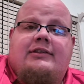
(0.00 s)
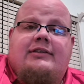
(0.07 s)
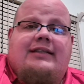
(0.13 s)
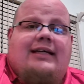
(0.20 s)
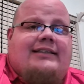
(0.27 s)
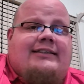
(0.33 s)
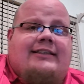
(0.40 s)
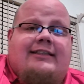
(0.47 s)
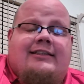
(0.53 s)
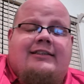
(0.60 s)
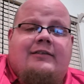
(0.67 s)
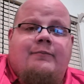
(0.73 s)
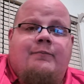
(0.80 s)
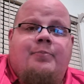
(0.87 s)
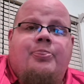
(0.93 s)
That's it.
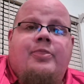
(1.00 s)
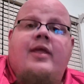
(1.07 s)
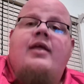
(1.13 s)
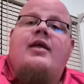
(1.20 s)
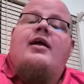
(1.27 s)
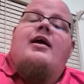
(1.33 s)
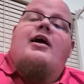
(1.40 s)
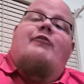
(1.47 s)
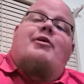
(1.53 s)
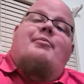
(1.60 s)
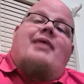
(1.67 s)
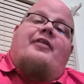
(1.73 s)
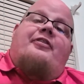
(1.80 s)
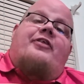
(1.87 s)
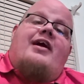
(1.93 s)
And what
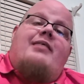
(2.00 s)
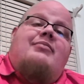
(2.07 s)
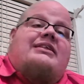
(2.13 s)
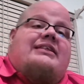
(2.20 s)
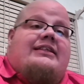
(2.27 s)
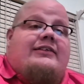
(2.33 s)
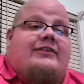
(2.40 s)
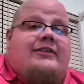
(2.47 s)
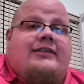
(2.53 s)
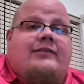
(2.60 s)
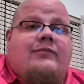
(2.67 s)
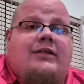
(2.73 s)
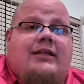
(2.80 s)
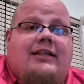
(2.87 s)
my thumb is doing